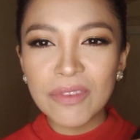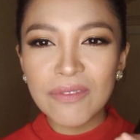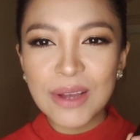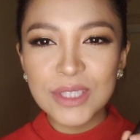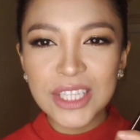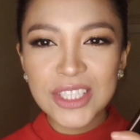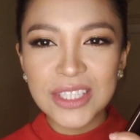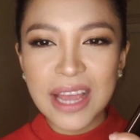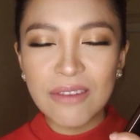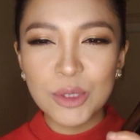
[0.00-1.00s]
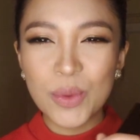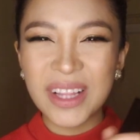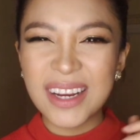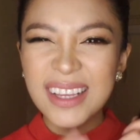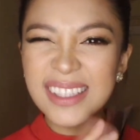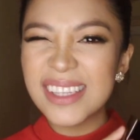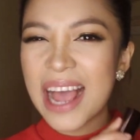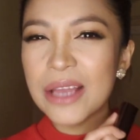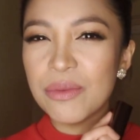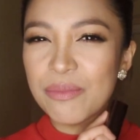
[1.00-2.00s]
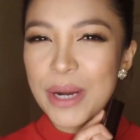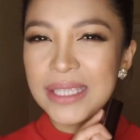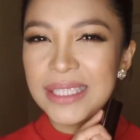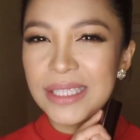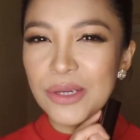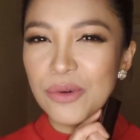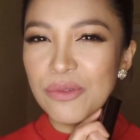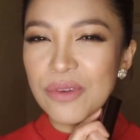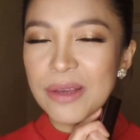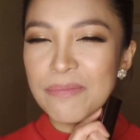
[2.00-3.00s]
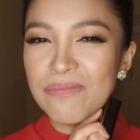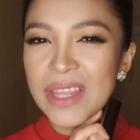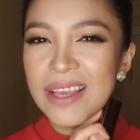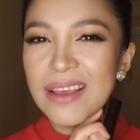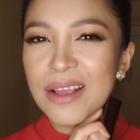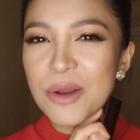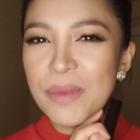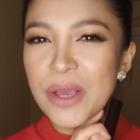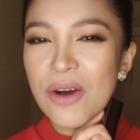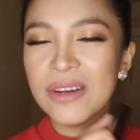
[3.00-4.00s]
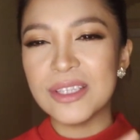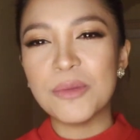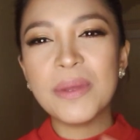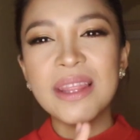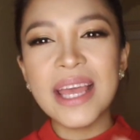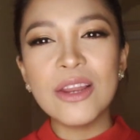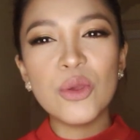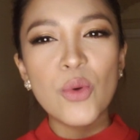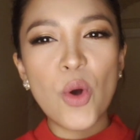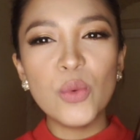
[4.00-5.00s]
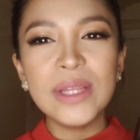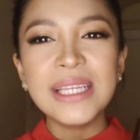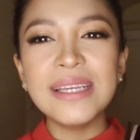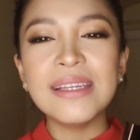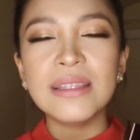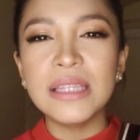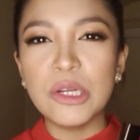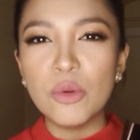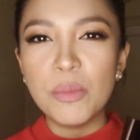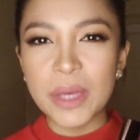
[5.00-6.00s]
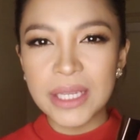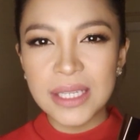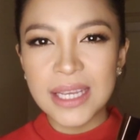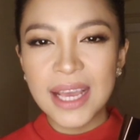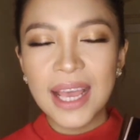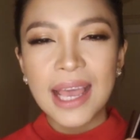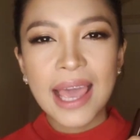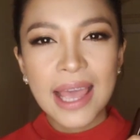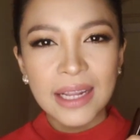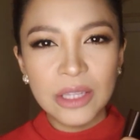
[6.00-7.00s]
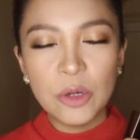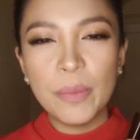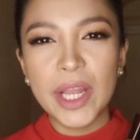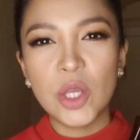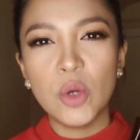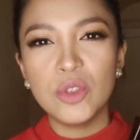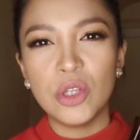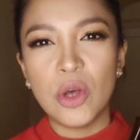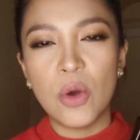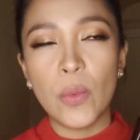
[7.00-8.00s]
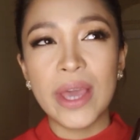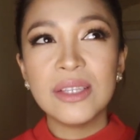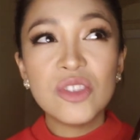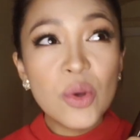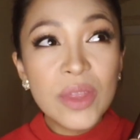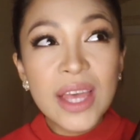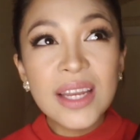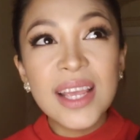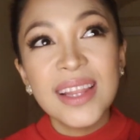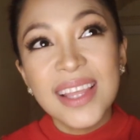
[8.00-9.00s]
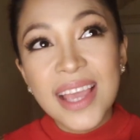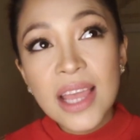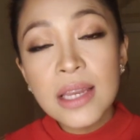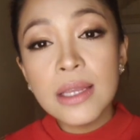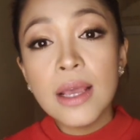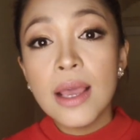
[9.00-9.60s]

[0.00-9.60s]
foundation to have as well. It is kind of pricey though, if I'm gonna be honest, but then you only need a little bit, and a little bit goes a long way. So then in the end,